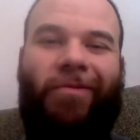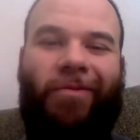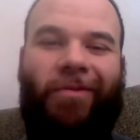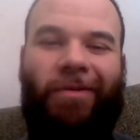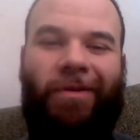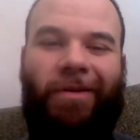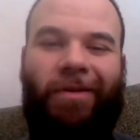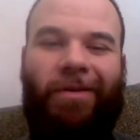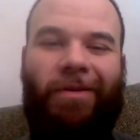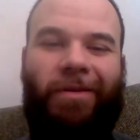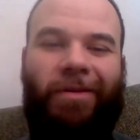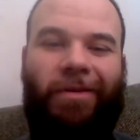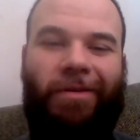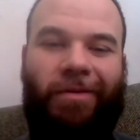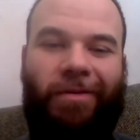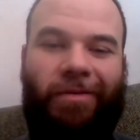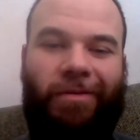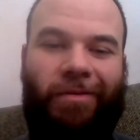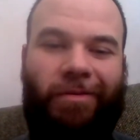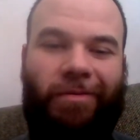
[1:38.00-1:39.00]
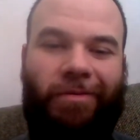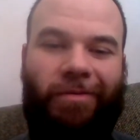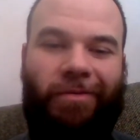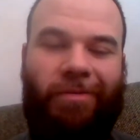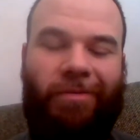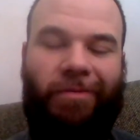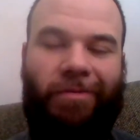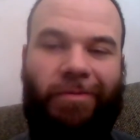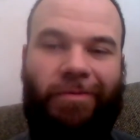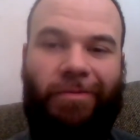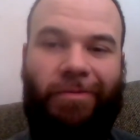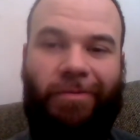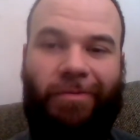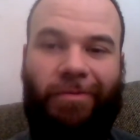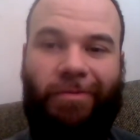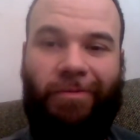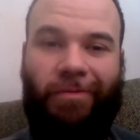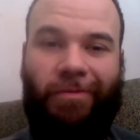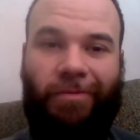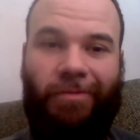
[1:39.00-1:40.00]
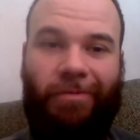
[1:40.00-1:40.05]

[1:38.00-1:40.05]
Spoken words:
(no one is talking)